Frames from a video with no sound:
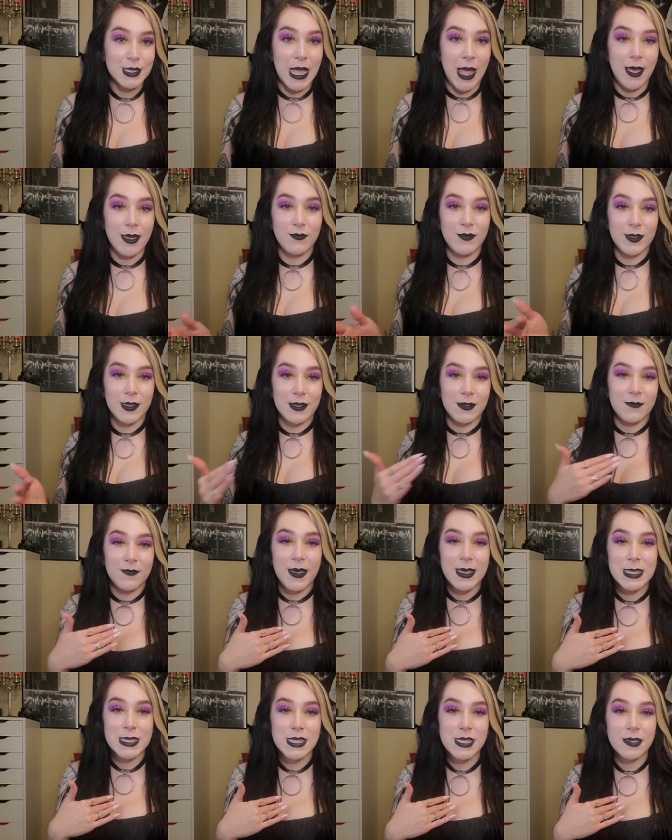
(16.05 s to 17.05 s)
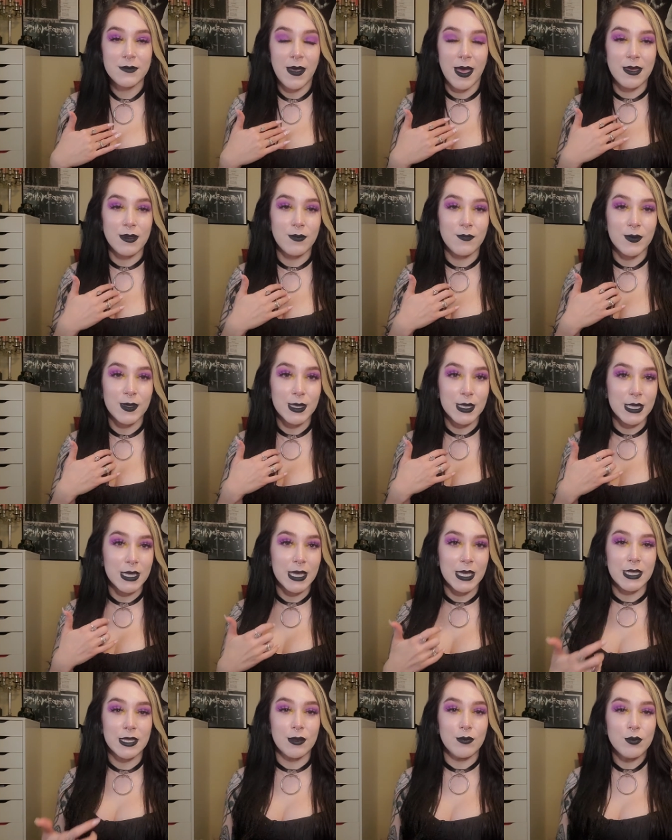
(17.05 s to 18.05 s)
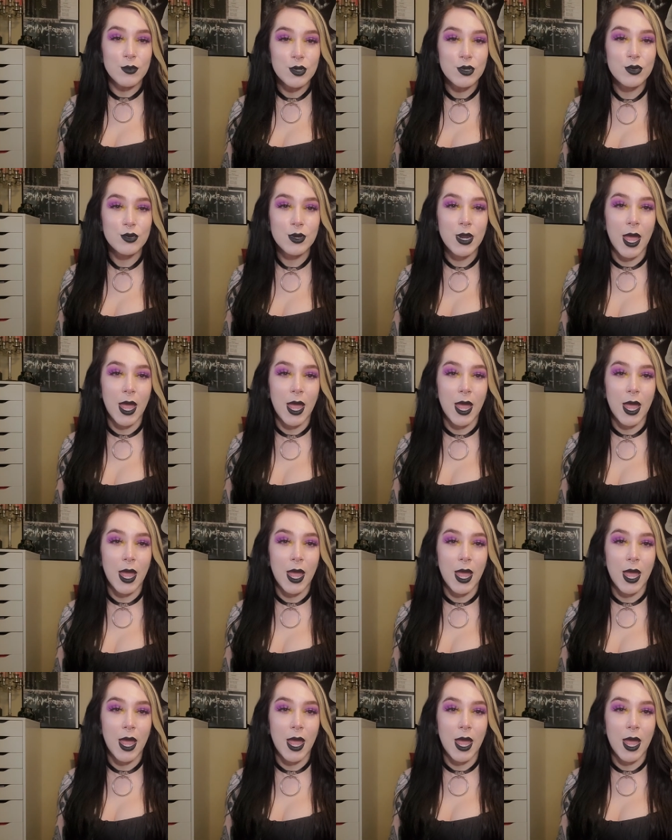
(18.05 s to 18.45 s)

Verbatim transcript: I am feeling festive, I am feeling in the mood,